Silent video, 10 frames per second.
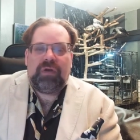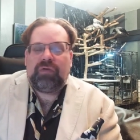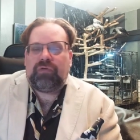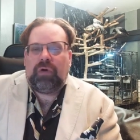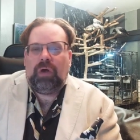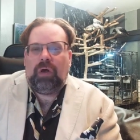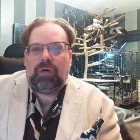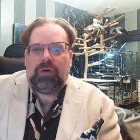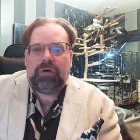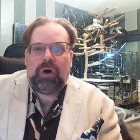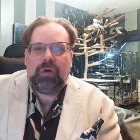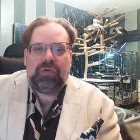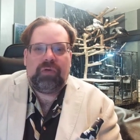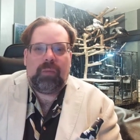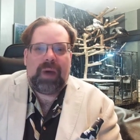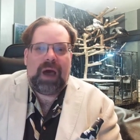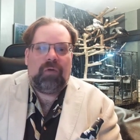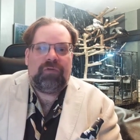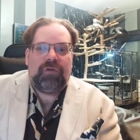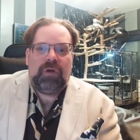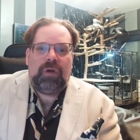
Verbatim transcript: Israel goes about